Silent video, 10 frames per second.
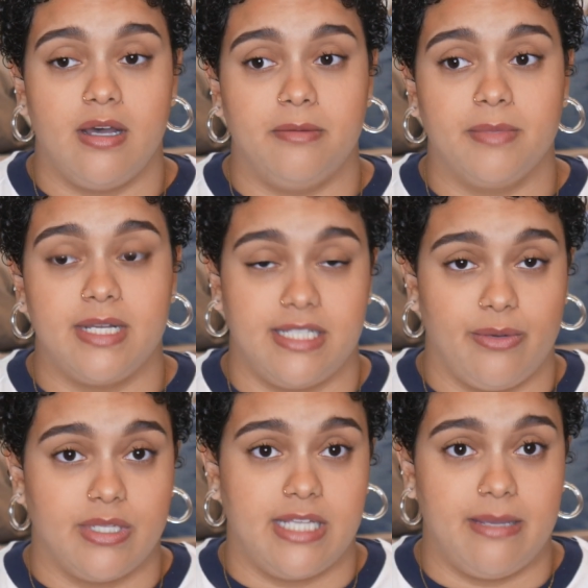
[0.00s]
Because there
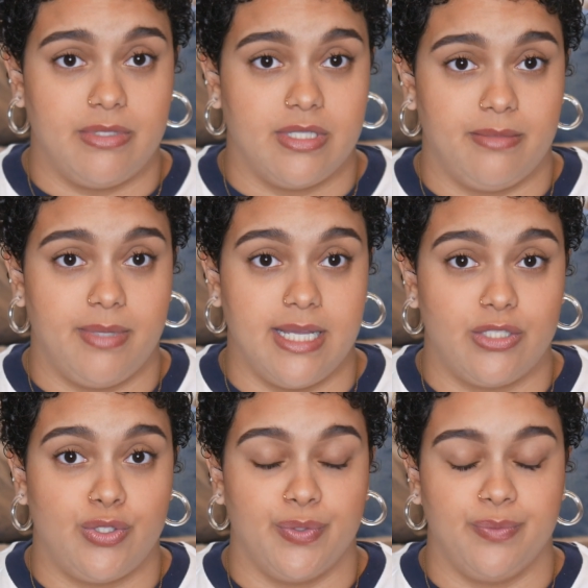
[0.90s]
were tables in the
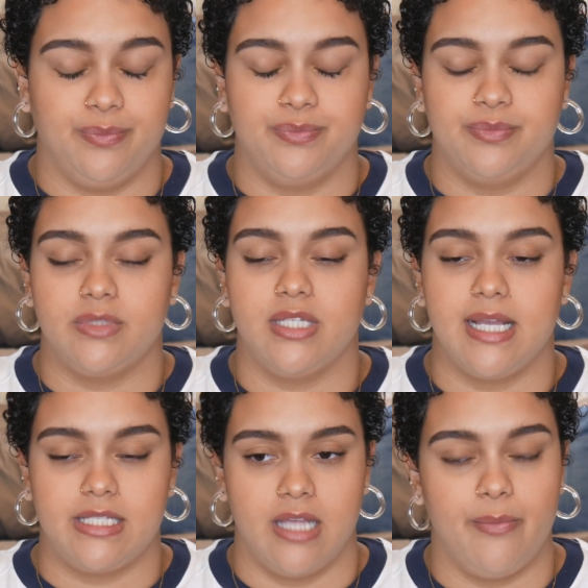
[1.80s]
place too. She
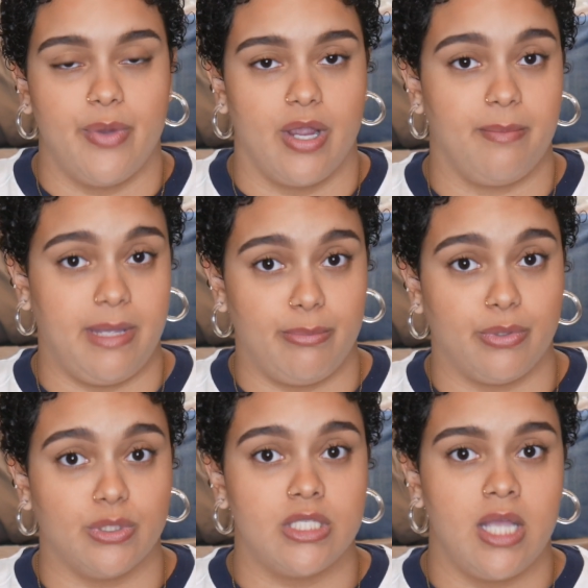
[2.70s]
gets up with her
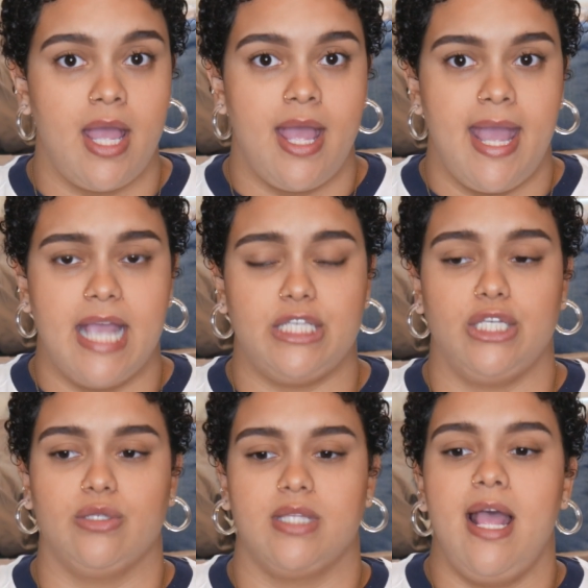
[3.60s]
peoples. And she
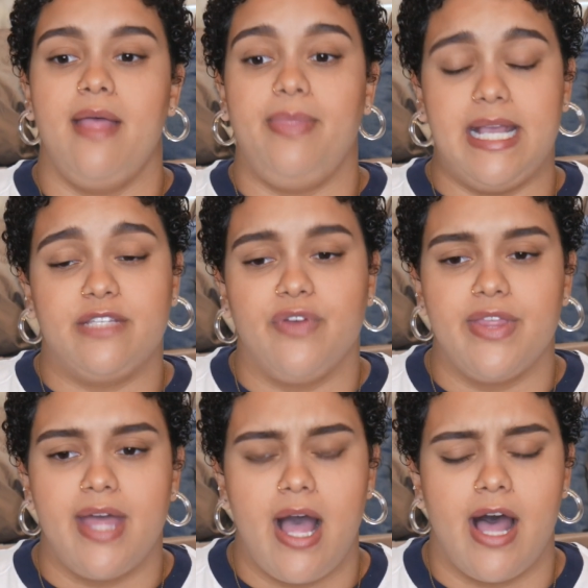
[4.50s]
goes, thanks for
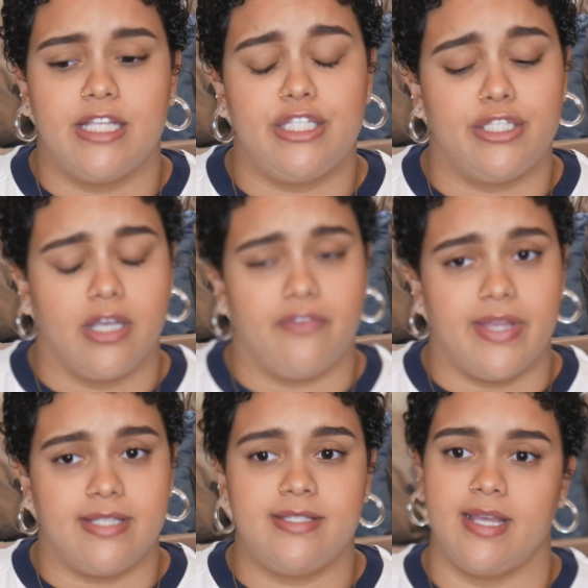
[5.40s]
the
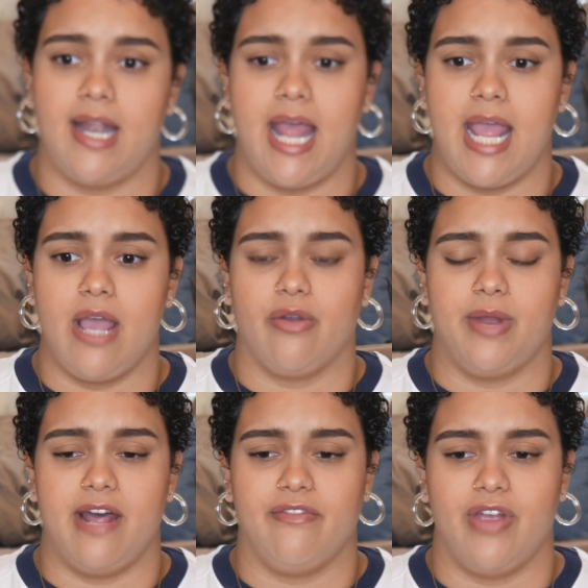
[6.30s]
service today or whatever.